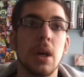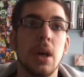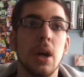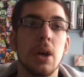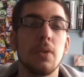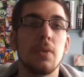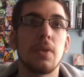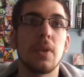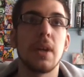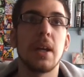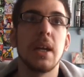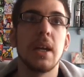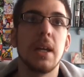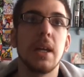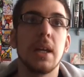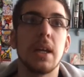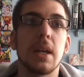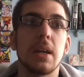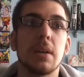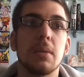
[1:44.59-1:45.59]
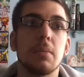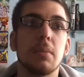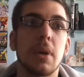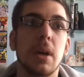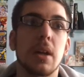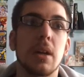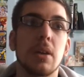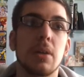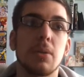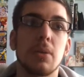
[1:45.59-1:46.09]
hopefully
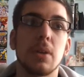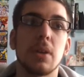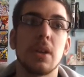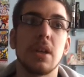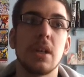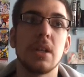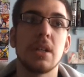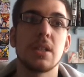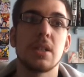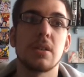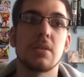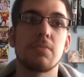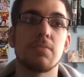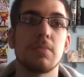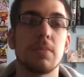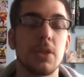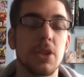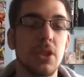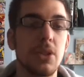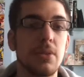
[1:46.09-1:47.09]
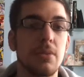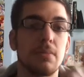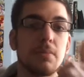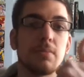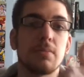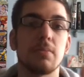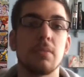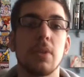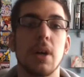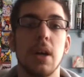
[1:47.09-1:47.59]
make another one of these soon
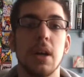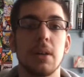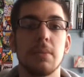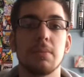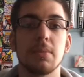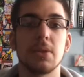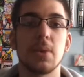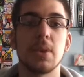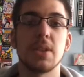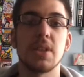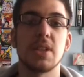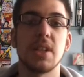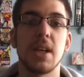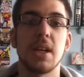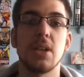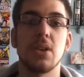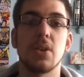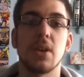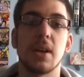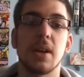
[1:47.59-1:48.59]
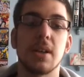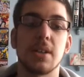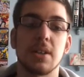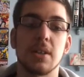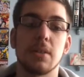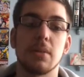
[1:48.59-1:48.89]
to entertain you guys.